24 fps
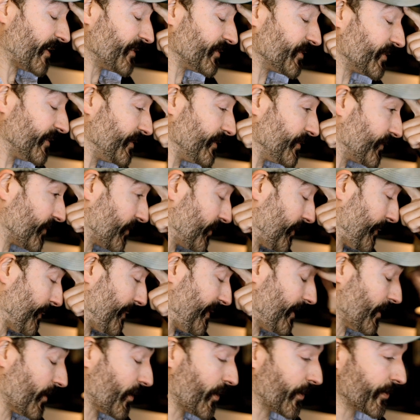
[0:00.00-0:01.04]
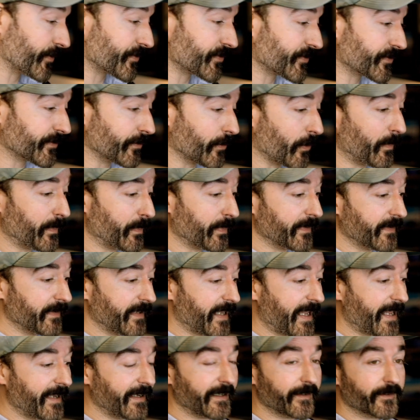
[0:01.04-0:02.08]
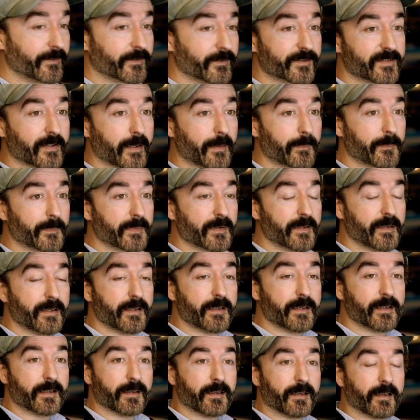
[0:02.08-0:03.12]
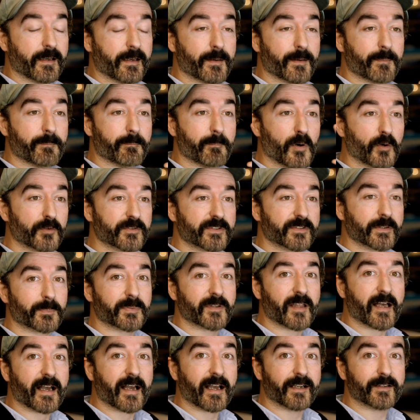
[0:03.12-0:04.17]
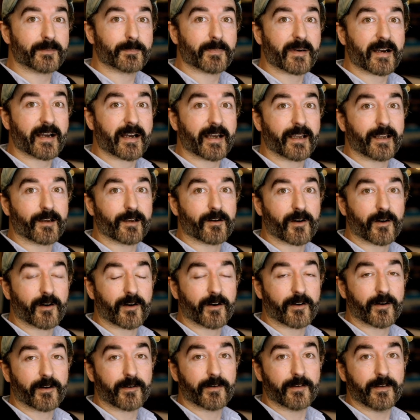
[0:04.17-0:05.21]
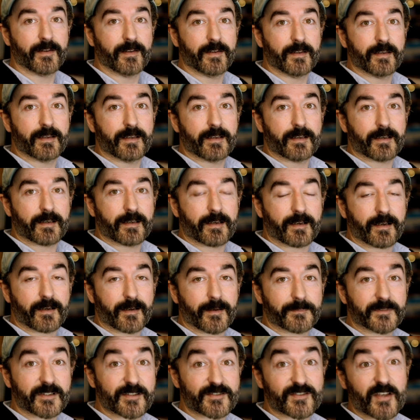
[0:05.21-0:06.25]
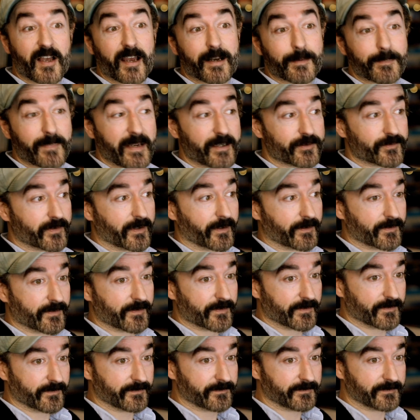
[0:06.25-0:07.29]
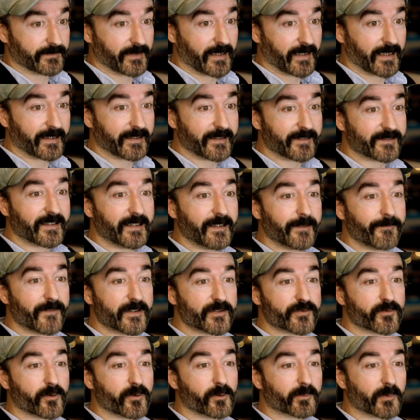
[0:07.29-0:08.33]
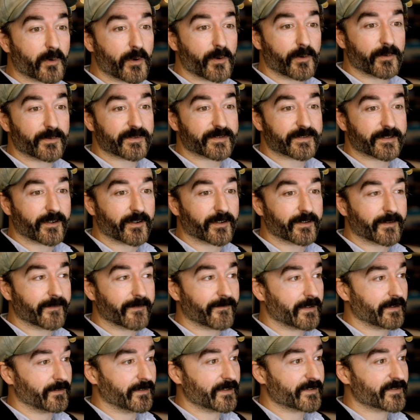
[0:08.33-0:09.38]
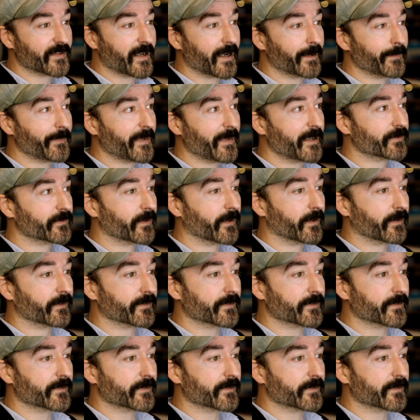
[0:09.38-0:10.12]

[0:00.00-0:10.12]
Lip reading: just going to be our slope and intercept multiplied by our design matrix. At least individual rows in our design matrix.